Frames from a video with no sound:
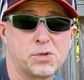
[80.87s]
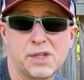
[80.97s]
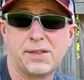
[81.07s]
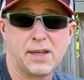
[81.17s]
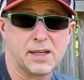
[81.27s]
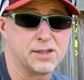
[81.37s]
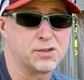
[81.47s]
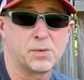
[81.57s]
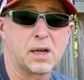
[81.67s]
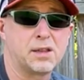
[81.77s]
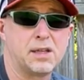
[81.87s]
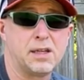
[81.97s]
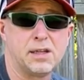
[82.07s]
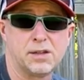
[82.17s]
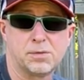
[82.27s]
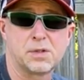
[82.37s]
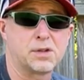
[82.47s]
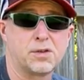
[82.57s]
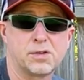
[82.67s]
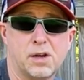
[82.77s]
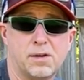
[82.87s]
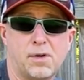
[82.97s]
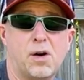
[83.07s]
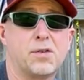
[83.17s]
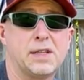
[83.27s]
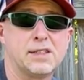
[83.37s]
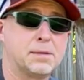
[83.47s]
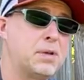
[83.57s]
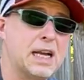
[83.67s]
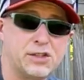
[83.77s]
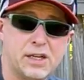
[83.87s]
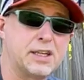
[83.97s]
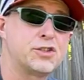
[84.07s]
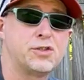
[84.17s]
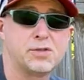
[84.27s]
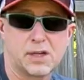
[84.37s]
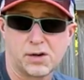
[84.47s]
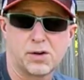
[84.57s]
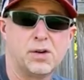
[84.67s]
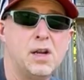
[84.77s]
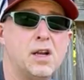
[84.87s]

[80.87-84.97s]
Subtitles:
which I think is directly the result of all these supply chain issues that are